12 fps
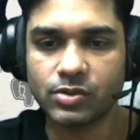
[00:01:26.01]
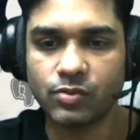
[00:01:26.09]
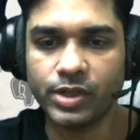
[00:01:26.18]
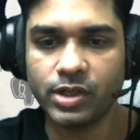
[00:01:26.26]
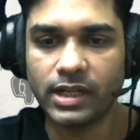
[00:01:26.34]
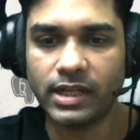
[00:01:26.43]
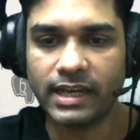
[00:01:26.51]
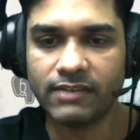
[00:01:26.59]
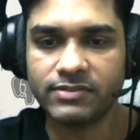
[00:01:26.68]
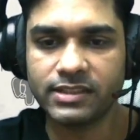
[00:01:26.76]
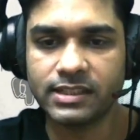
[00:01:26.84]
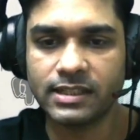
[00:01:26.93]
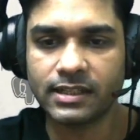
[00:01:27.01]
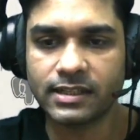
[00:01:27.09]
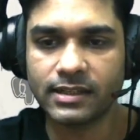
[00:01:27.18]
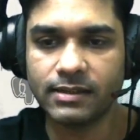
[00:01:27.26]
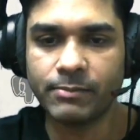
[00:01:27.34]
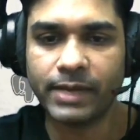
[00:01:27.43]
we will have the
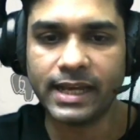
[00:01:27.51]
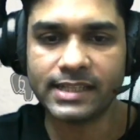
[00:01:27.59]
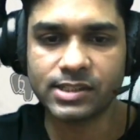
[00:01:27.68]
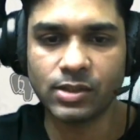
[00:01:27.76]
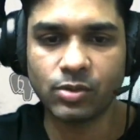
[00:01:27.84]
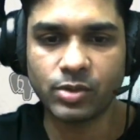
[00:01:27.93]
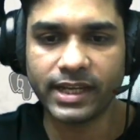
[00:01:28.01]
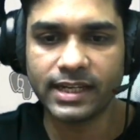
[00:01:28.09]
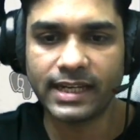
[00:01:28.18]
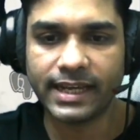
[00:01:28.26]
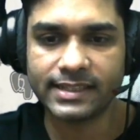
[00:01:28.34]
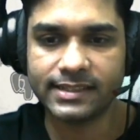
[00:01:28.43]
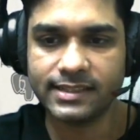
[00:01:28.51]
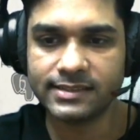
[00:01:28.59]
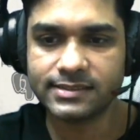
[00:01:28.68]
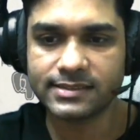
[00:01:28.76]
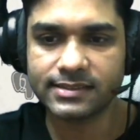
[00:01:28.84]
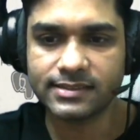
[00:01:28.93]
bash looking like this.